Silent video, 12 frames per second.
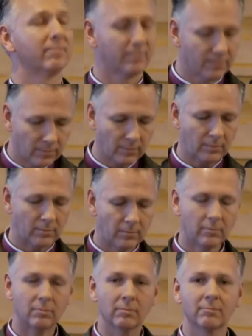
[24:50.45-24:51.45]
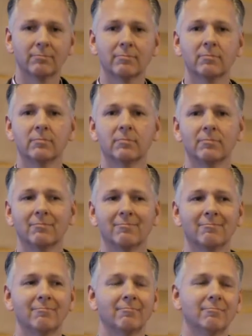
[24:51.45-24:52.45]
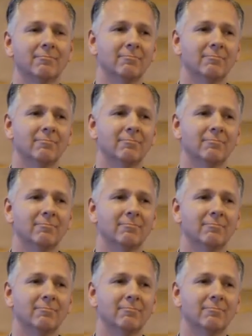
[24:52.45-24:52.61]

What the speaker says: No one is speaking in this clip.